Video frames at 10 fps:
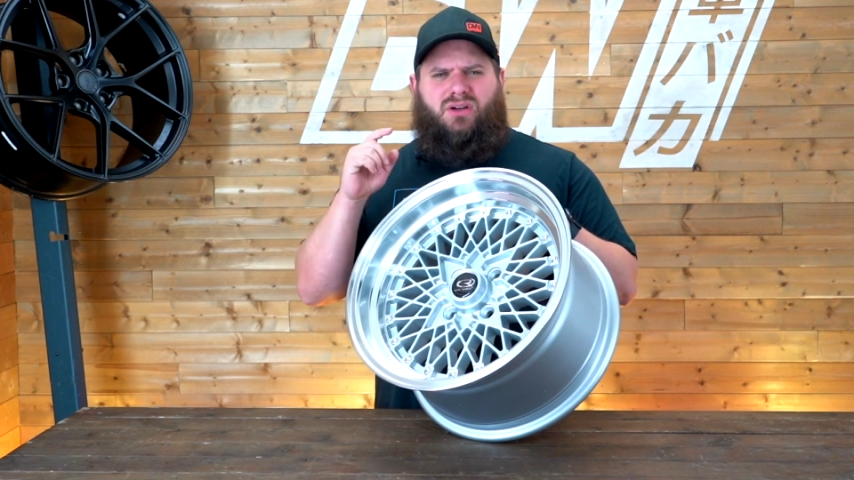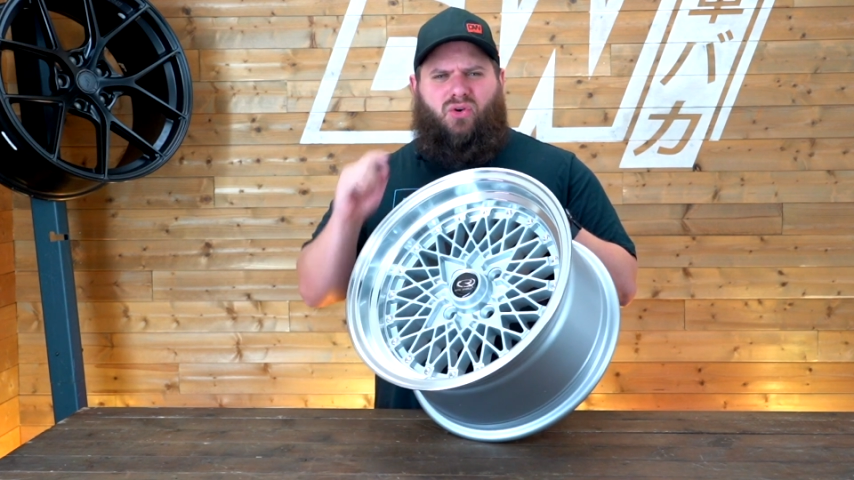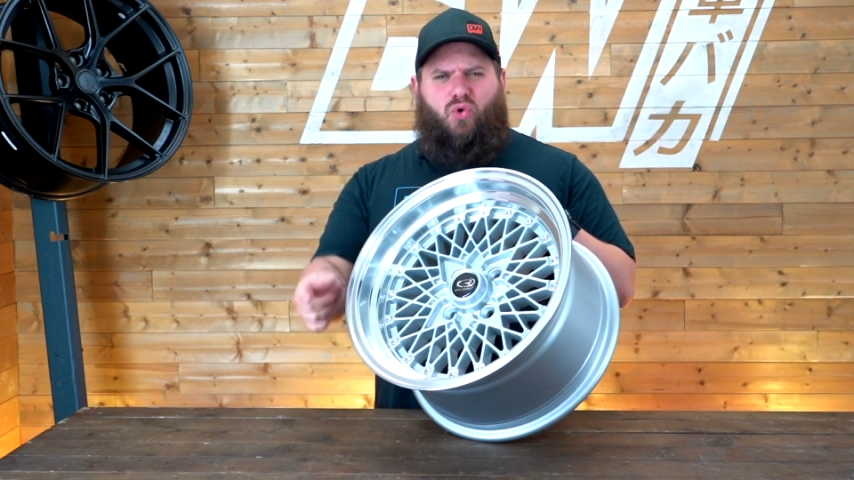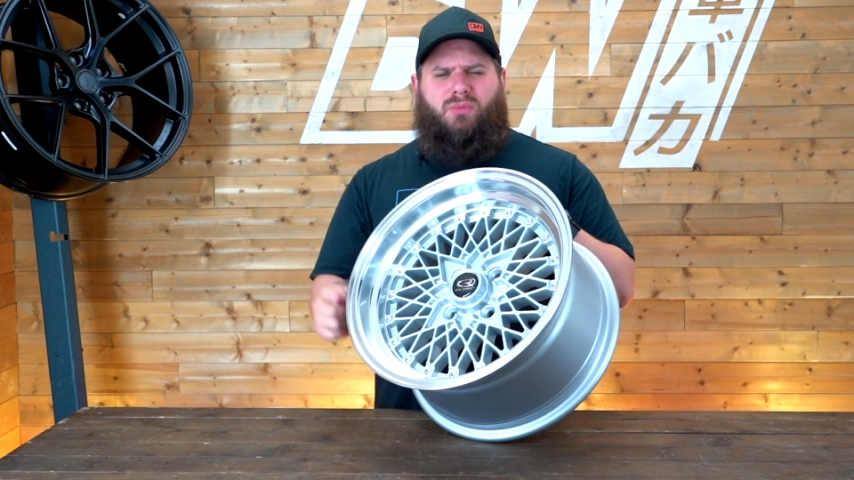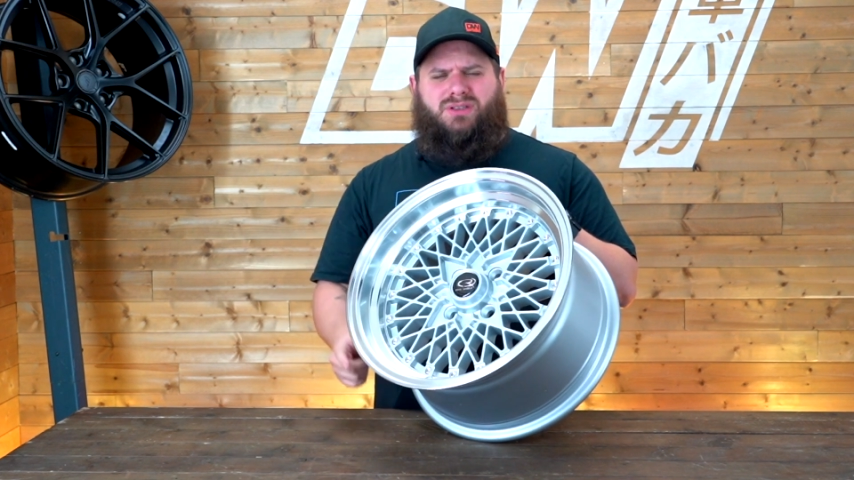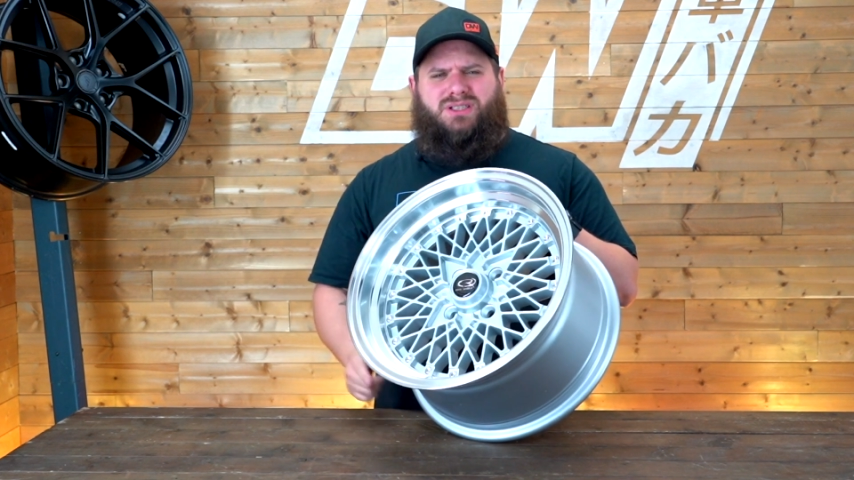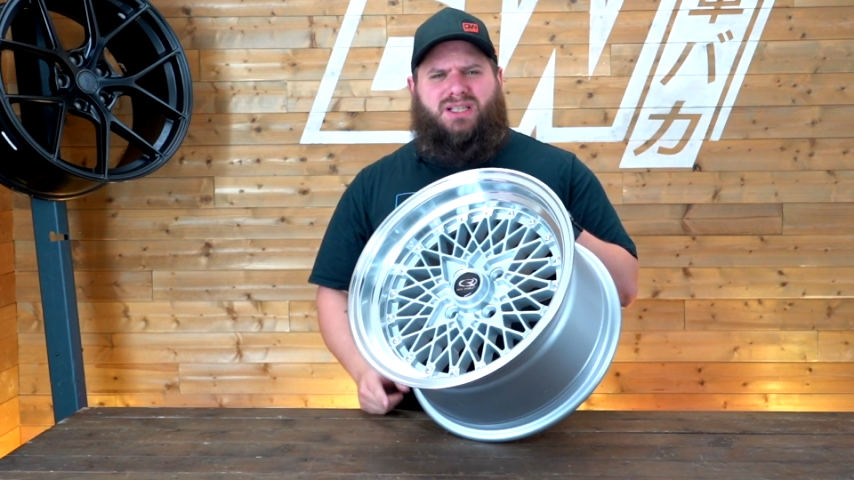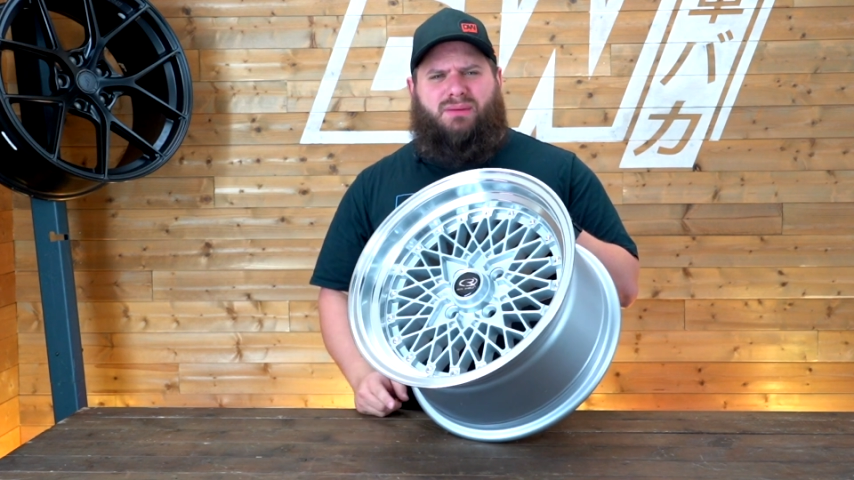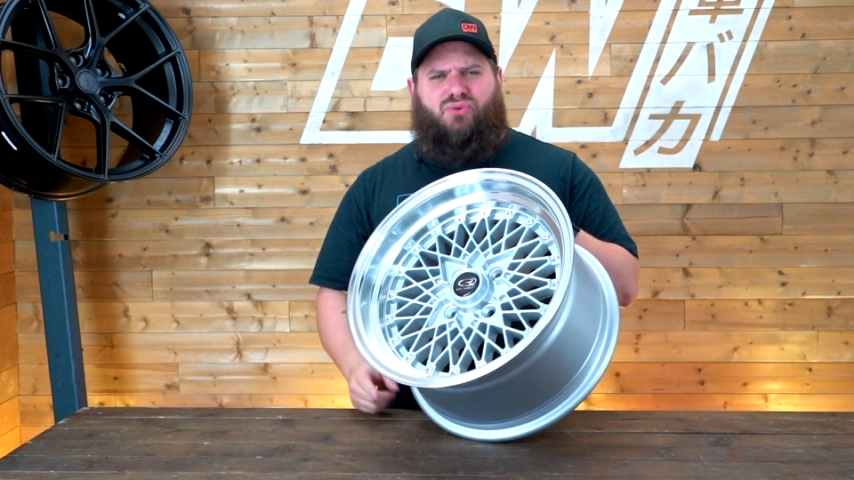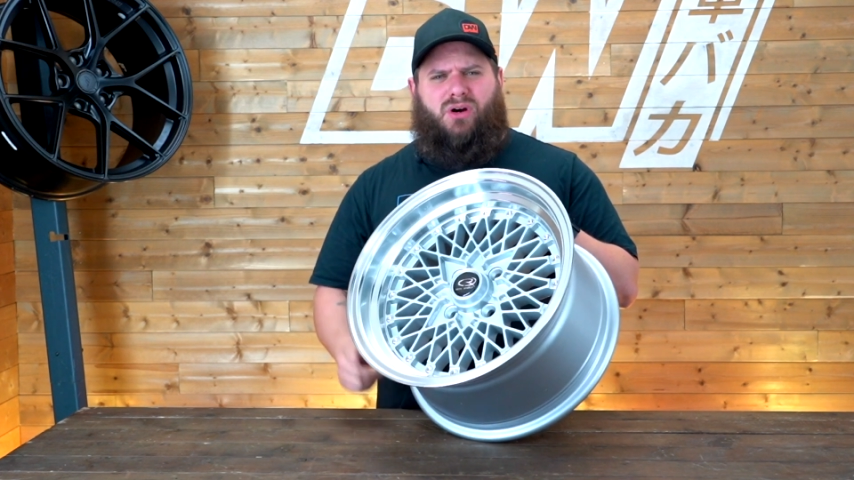almost the
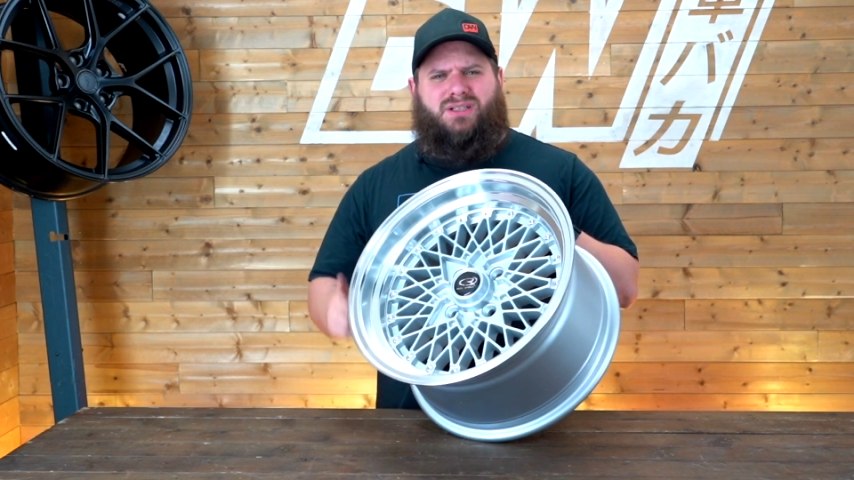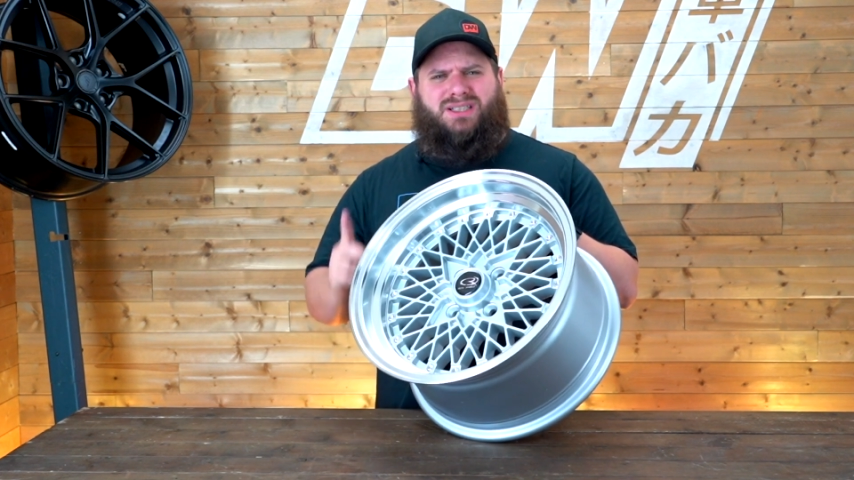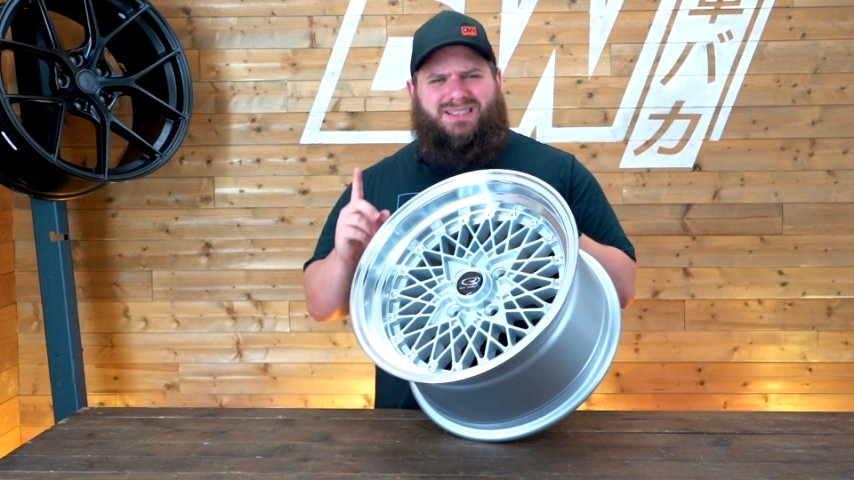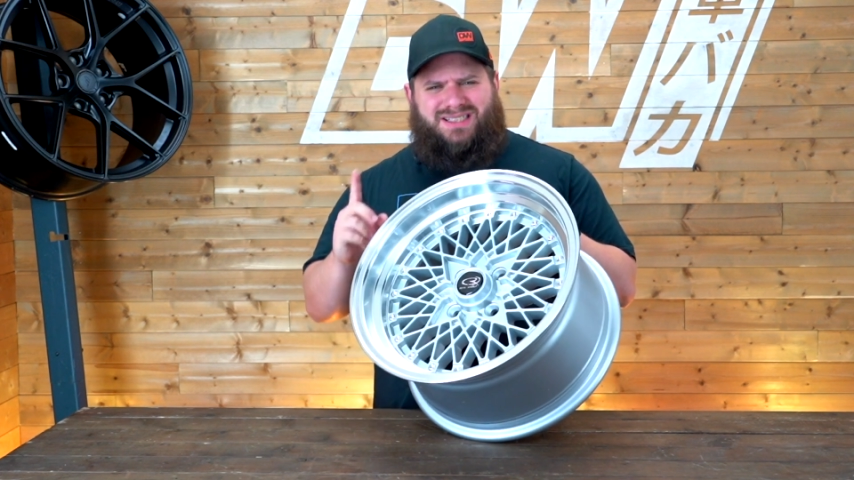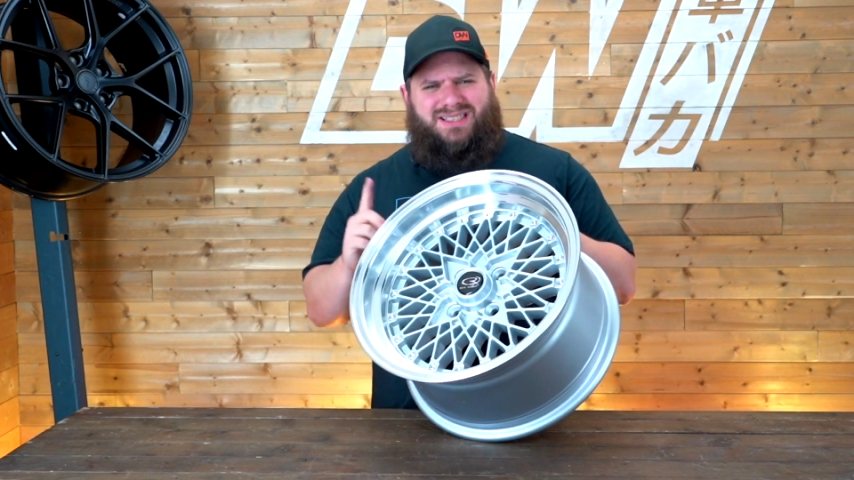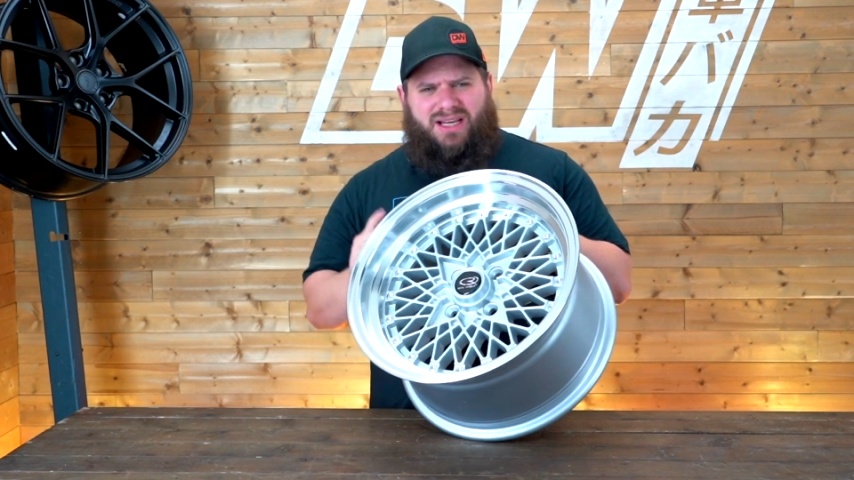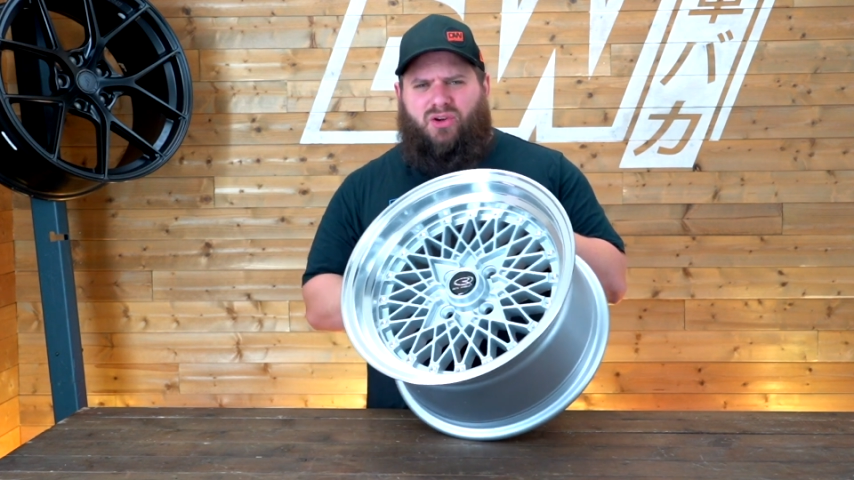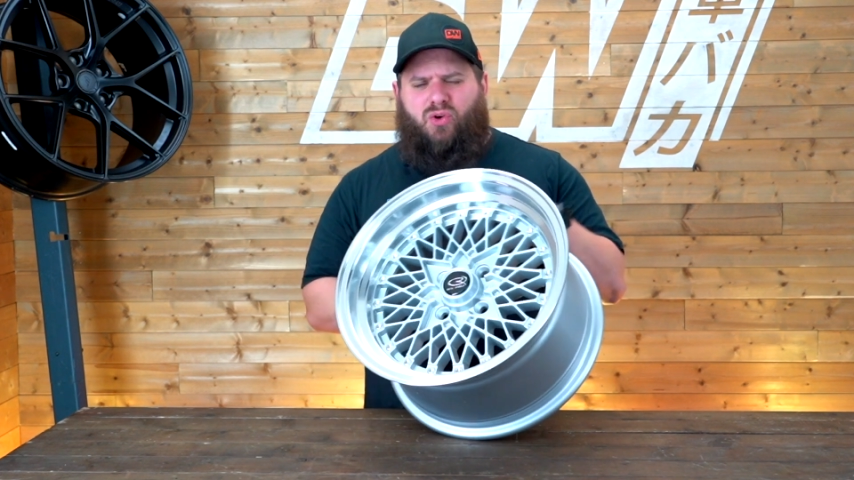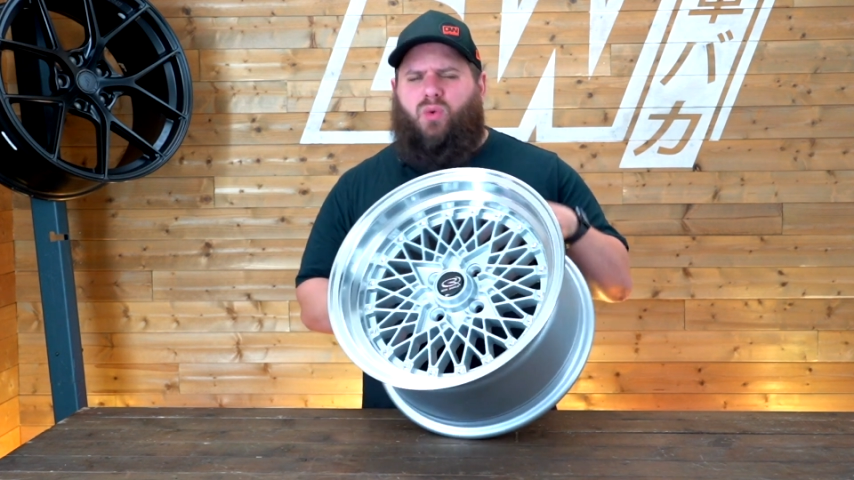same price as a single